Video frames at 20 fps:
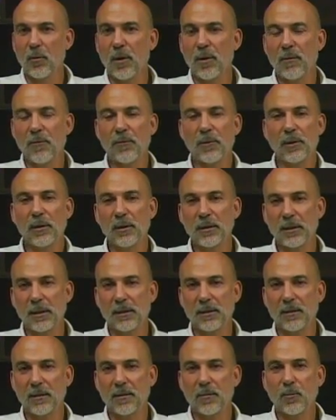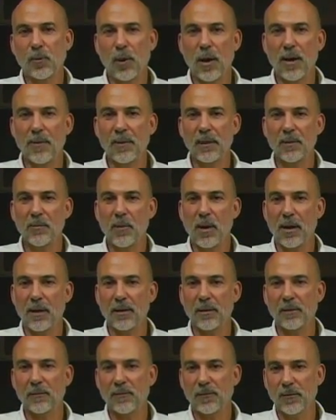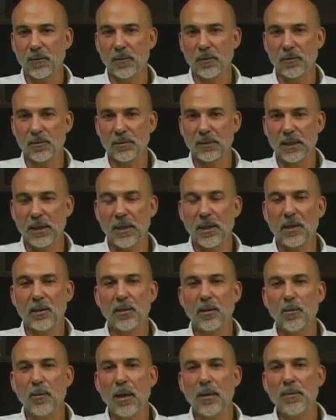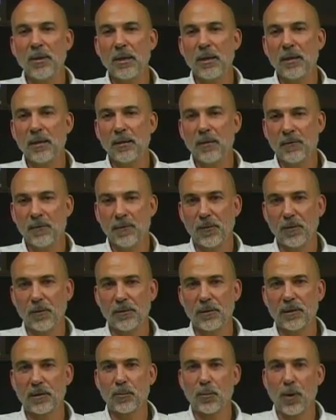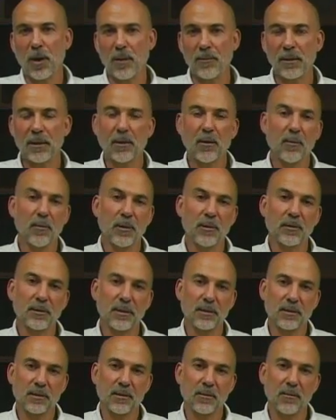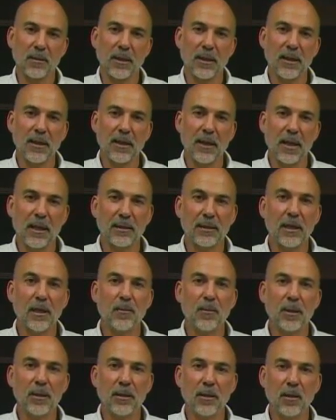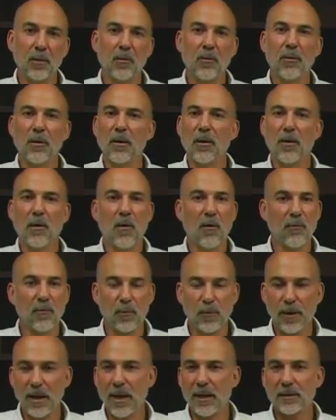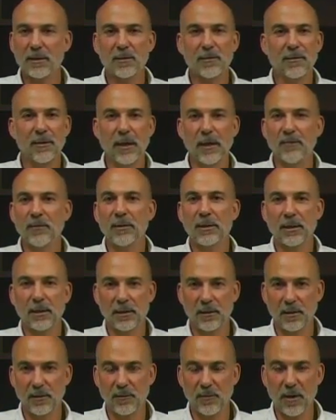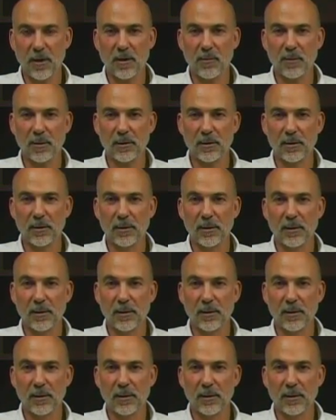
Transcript: Well, if we look at priming by foods, you may be eating a food that's priming your immune system and keeping you overreacted to everything in the environment.